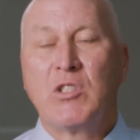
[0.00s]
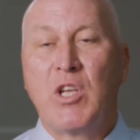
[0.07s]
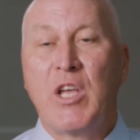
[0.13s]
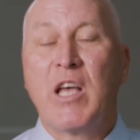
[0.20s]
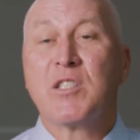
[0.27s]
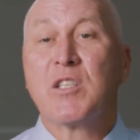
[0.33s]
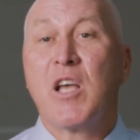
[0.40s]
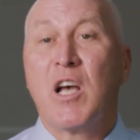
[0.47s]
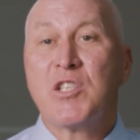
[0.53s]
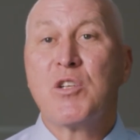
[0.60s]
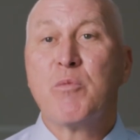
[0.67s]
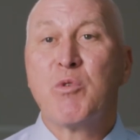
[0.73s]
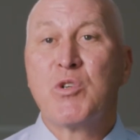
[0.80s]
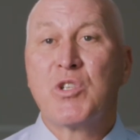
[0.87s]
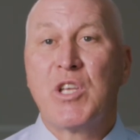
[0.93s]
So yes,
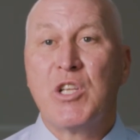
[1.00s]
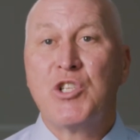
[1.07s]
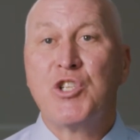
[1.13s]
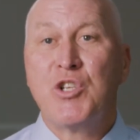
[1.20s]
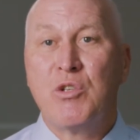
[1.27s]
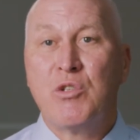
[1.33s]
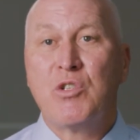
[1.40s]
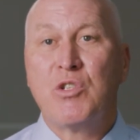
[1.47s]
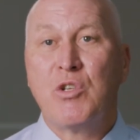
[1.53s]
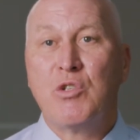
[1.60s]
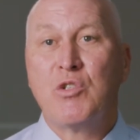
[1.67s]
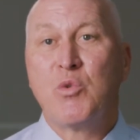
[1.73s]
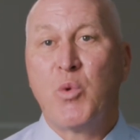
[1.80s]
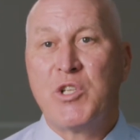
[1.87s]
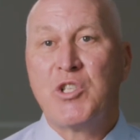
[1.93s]
customers can choose to
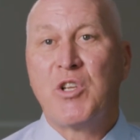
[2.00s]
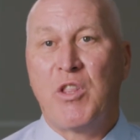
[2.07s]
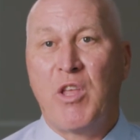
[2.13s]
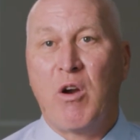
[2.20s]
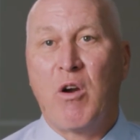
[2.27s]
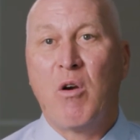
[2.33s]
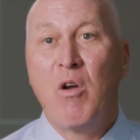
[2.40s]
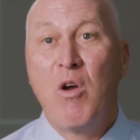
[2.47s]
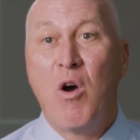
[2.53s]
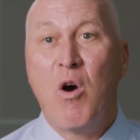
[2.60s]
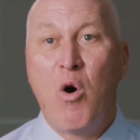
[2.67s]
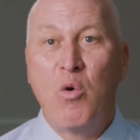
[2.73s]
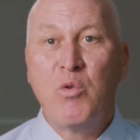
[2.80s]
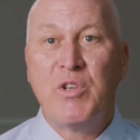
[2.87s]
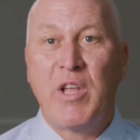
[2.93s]
switch to their
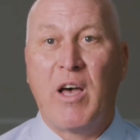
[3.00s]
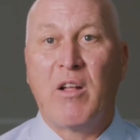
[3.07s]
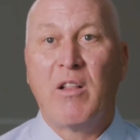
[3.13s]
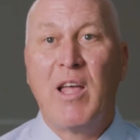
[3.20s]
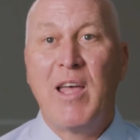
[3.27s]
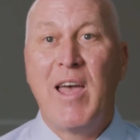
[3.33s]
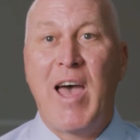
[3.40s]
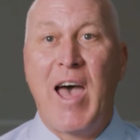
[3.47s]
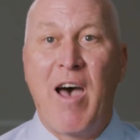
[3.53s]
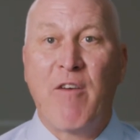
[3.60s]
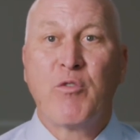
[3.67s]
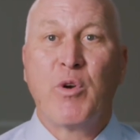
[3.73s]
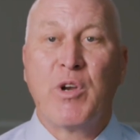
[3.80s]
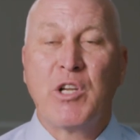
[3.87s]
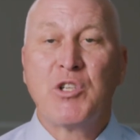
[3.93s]
own Dell
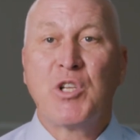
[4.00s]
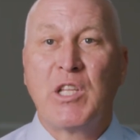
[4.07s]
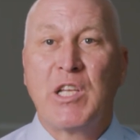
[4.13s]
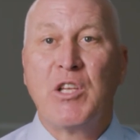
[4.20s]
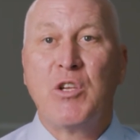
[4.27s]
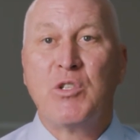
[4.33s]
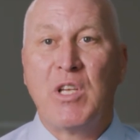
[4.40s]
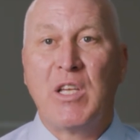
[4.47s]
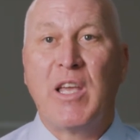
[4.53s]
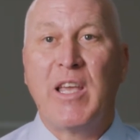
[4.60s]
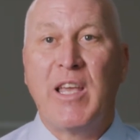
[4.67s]
after initially using